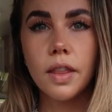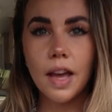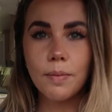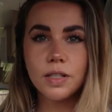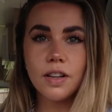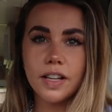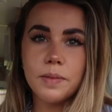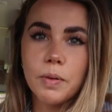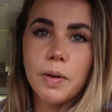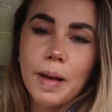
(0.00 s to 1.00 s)
The camera died,
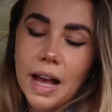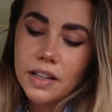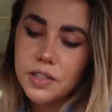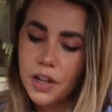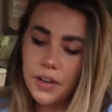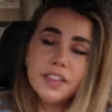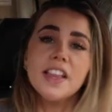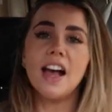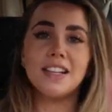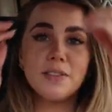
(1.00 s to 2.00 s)
but we're back. So,
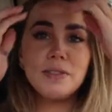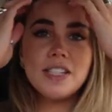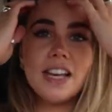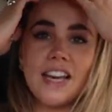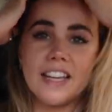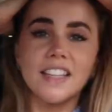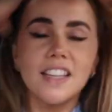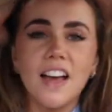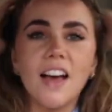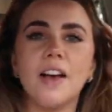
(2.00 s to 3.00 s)
as I was saying,
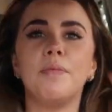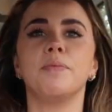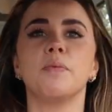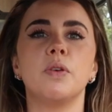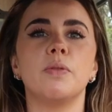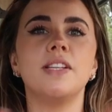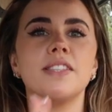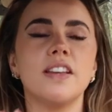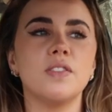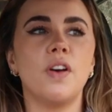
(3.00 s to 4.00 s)
we wanted
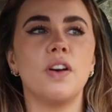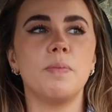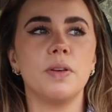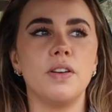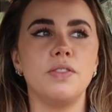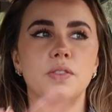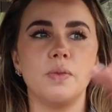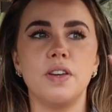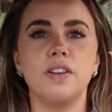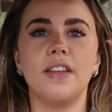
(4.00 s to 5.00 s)
to get as far up the coast as
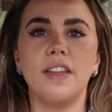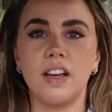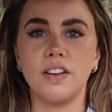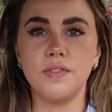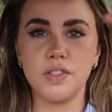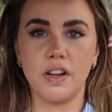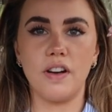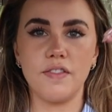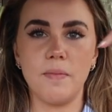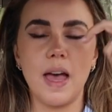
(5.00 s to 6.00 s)
we could and then kind of
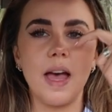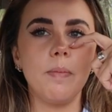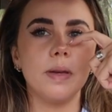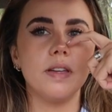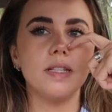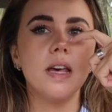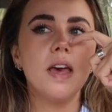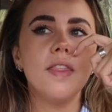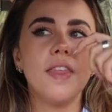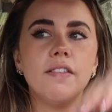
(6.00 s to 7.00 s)
start from there, because
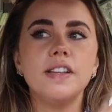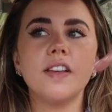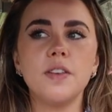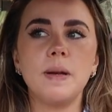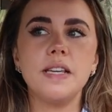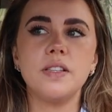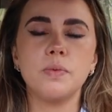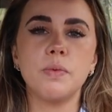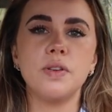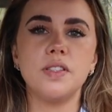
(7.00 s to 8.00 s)
there is other places
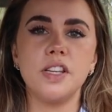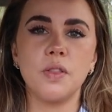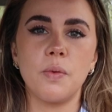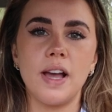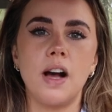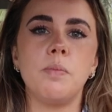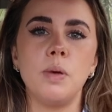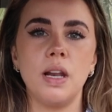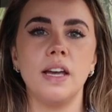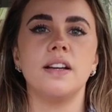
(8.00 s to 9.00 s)
we want to see on the way up,
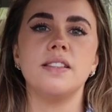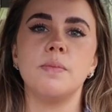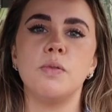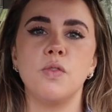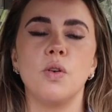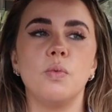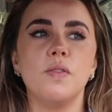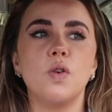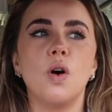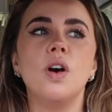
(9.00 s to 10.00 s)
but like I said before,
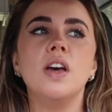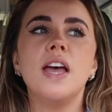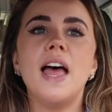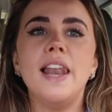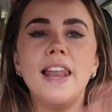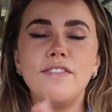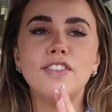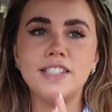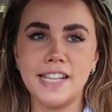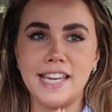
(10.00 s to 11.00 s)
we've got
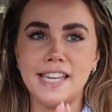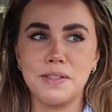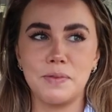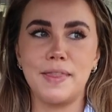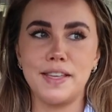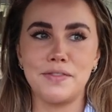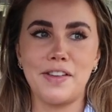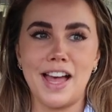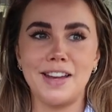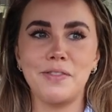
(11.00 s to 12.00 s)
11 days with this
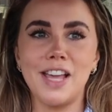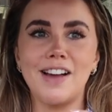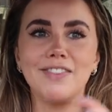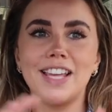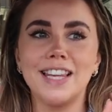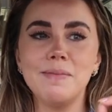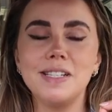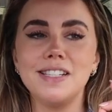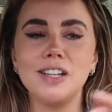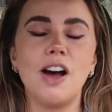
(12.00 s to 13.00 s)
van. We have like
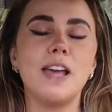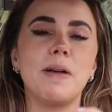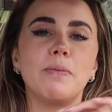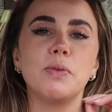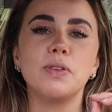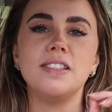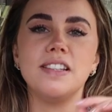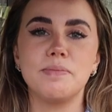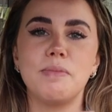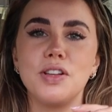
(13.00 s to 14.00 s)
limited time and we want to see
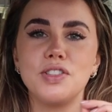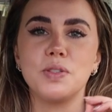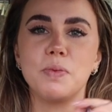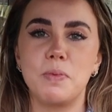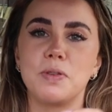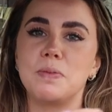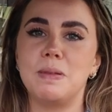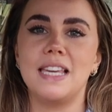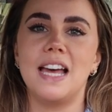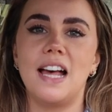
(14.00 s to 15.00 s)
as much as we
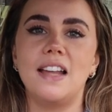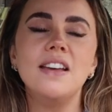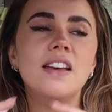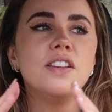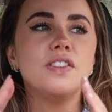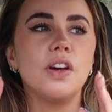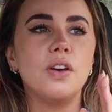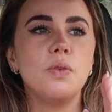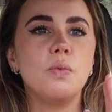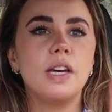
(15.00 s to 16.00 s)
possibly can,
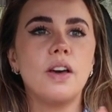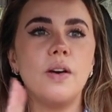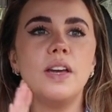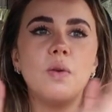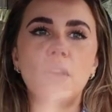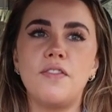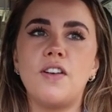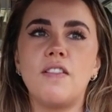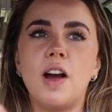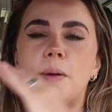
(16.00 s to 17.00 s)
so we're going quite
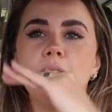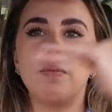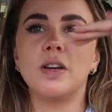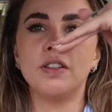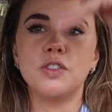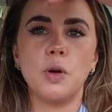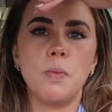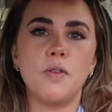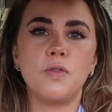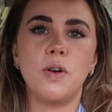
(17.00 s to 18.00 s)
far up and then we're going to
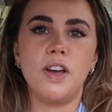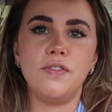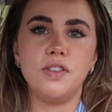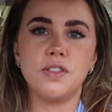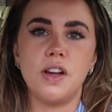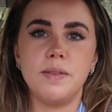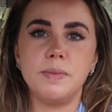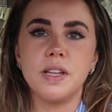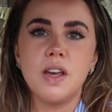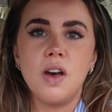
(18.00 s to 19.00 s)
stop off quite a few
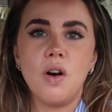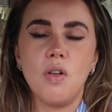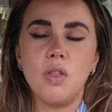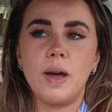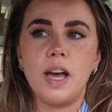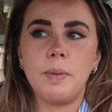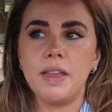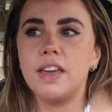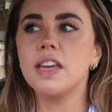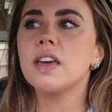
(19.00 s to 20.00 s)
times on the way up, I
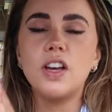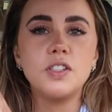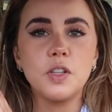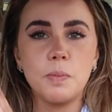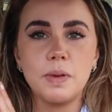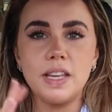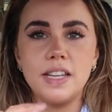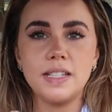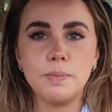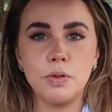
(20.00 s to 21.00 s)
think. First stop
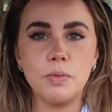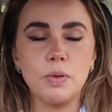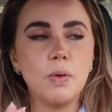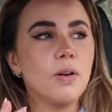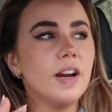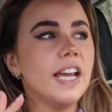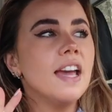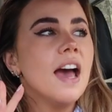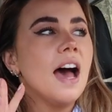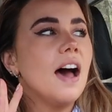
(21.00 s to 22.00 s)
is Port Macquarie.